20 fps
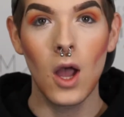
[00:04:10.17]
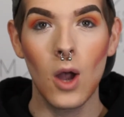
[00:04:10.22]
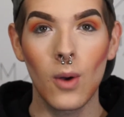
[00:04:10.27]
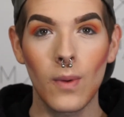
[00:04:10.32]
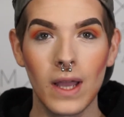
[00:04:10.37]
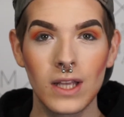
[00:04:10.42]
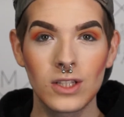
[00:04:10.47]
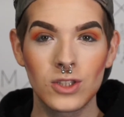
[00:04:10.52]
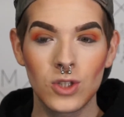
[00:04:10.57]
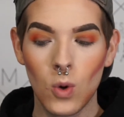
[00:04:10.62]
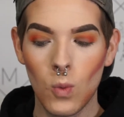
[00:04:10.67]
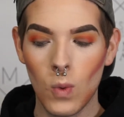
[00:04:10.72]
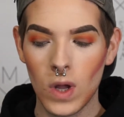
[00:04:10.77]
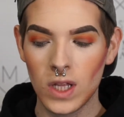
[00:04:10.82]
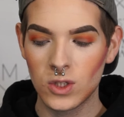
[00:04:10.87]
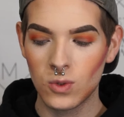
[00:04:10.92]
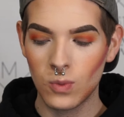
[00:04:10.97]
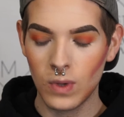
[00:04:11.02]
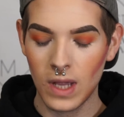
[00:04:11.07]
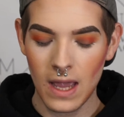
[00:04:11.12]
Okay, so
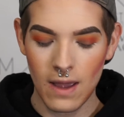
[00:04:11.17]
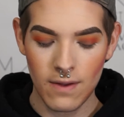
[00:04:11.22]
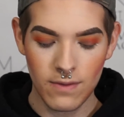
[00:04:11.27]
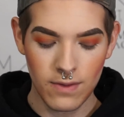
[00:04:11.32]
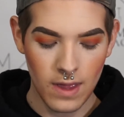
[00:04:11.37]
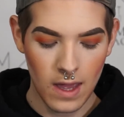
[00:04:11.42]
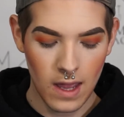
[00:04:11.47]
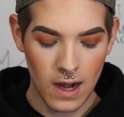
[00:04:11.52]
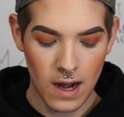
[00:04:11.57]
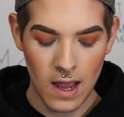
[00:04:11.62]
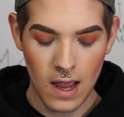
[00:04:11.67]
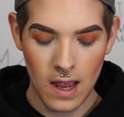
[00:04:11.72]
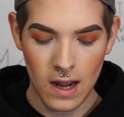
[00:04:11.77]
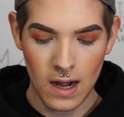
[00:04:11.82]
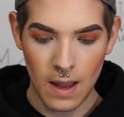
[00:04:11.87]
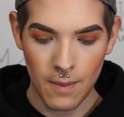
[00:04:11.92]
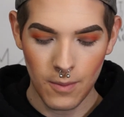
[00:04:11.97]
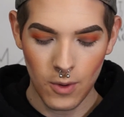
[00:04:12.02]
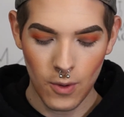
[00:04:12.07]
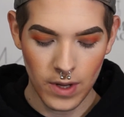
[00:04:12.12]
once we have that on,
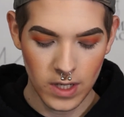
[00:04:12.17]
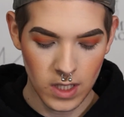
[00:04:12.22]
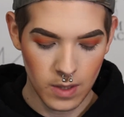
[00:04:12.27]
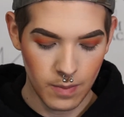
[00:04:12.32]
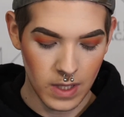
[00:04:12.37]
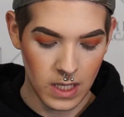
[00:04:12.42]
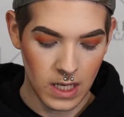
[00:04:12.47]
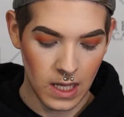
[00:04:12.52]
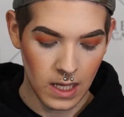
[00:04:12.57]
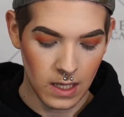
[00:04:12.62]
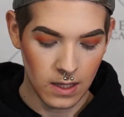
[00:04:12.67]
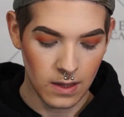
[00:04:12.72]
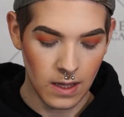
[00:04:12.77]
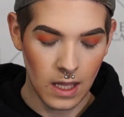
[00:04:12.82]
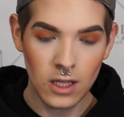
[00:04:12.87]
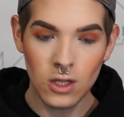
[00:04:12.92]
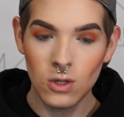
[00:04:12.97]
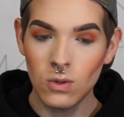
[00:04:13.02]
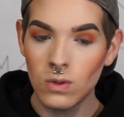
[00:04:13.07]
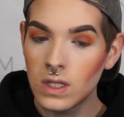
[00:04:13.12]
I'm going to be taking
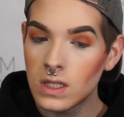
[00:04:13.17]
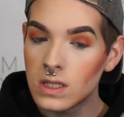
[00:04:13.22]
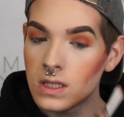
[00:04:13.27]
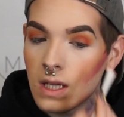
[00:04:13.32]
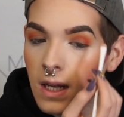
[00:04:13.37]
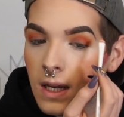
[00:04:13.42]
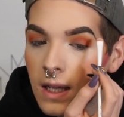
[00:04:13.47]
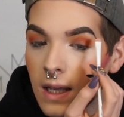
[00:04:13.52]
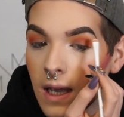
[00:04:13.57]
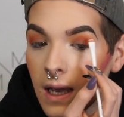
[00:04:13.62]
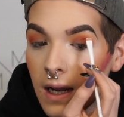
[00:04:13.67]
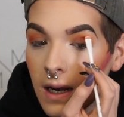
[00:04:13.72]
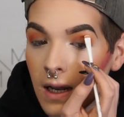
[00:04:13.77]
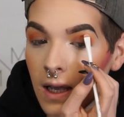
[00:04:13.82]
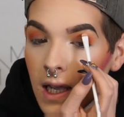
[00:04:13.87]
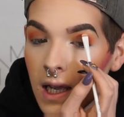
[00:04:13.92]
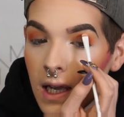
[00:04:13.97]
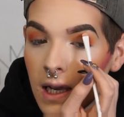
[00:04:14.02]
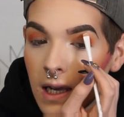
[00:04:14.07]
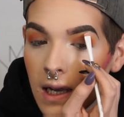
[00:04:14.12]
that Yuli shade again,
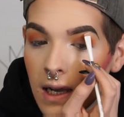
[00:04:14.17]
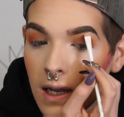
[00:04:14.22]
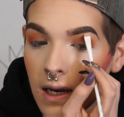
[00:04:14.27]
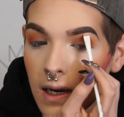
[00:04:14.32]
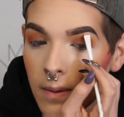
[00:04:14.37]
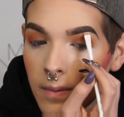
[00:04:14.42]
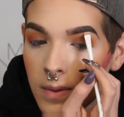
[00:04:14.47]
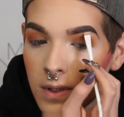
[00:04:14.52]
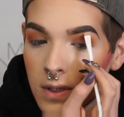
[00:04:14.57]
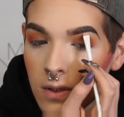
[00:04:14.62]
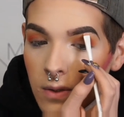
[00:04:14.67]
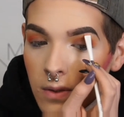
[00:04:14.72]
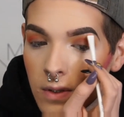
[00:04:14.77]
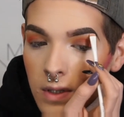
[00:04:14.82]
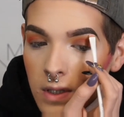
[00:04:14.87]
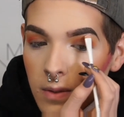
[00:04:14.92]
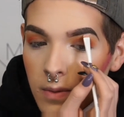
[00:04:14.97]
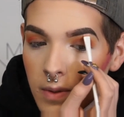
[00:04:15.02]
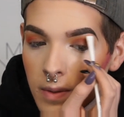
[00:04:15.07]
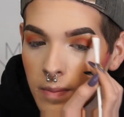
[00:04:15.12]
and I'm just going
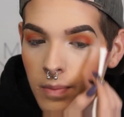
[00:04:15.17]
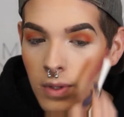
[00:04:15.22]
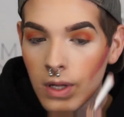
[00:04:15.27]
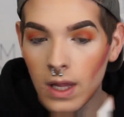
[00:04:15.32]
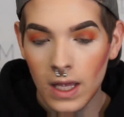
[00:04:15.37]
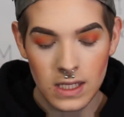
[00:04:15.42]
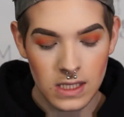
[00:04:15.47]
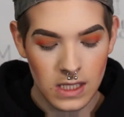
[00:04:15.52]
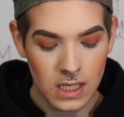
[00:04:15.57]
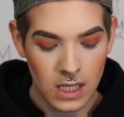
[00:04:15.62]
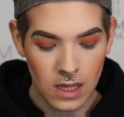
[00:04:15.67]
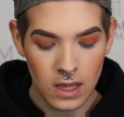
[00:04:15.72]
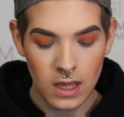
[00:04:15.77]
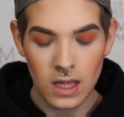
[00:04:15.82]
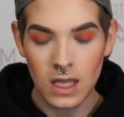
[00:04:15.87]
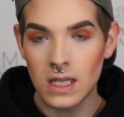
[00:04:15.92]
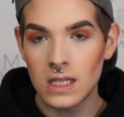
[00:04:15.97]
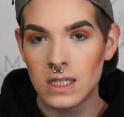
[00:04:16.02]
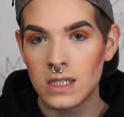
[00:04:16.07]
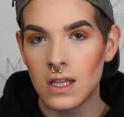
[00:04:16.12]
to be placing
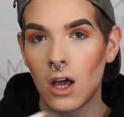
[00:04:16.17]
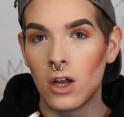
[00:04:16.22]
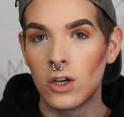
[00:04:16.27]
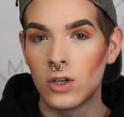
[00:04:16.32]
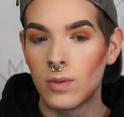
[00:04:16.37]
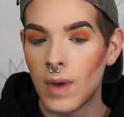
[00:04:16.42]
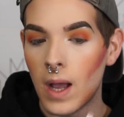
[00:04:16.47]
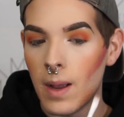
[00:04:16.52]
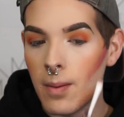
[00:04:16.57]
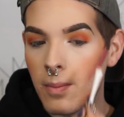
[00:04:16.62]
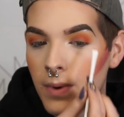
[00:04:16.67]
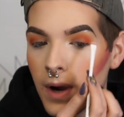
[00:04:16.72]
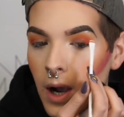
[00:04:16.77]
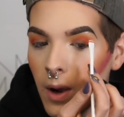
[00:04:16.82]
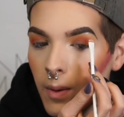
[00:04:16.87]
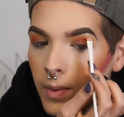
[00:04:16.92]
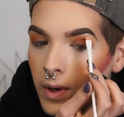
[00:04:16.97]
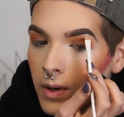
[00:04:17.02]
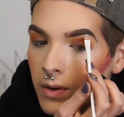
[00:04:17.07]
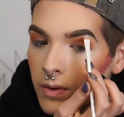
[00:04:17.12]
this under my
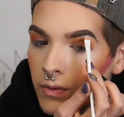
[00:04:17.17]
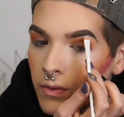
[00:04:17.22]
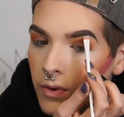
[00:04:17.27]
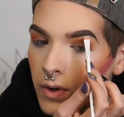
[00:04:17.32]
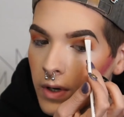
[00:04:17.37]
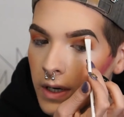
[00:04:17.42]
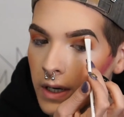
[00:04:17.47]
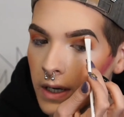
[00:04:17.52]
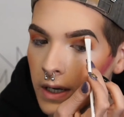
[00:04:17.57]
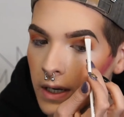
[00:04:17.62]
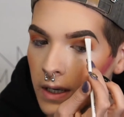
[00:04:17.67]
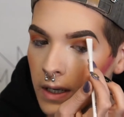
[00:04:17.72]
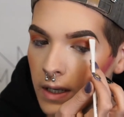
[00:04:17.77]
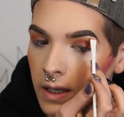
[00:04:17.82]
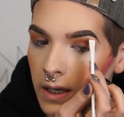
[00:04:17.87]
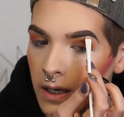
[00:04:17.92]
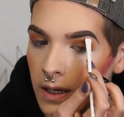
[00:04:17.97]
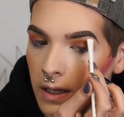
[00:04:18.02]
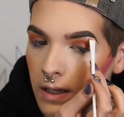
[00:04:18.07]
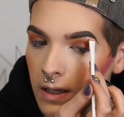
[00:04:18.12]
brow bone for
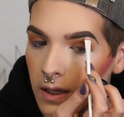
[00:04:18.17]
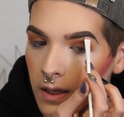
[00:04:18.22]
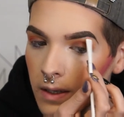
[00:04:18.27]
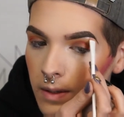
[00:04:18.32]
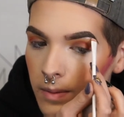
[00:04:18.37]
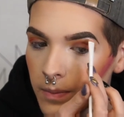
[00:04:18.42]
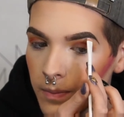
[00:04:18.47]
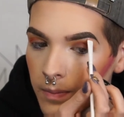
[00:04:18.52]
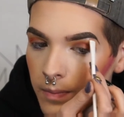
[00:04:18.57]
a highlight.